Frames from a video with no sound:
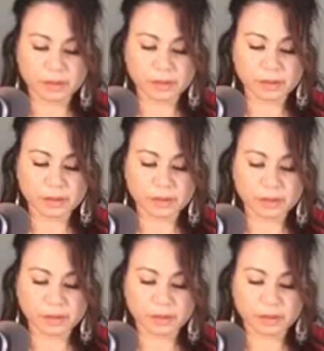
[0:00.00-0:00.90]

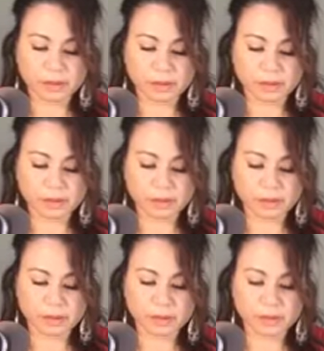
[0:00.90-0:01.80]

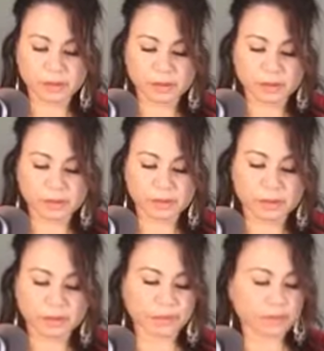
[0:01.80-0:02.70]

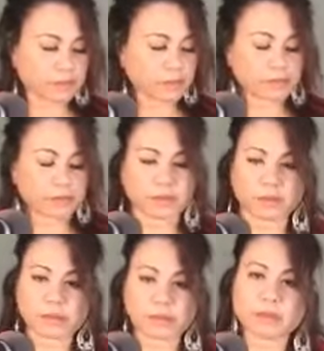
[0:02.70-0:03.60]

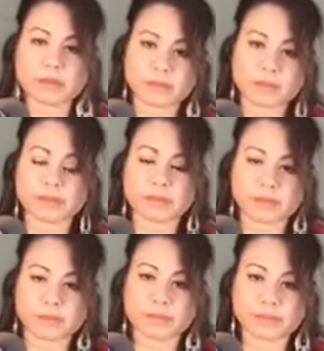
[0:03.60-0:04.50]

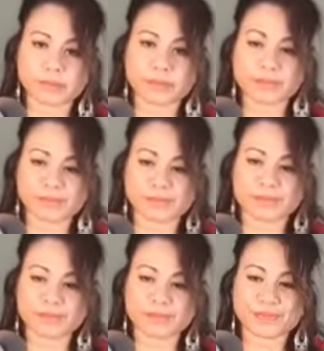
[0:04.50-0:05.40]

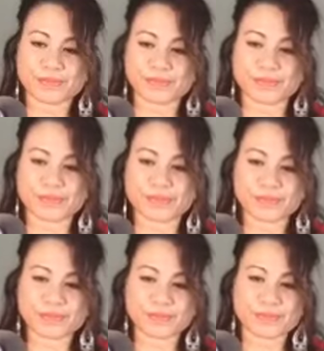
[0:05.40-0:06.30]

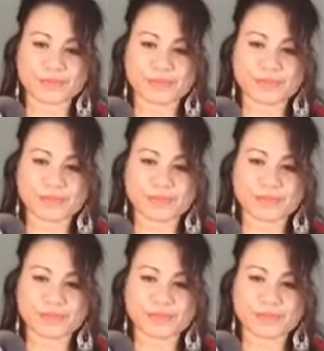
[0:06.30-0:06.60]
This person isn't speaking.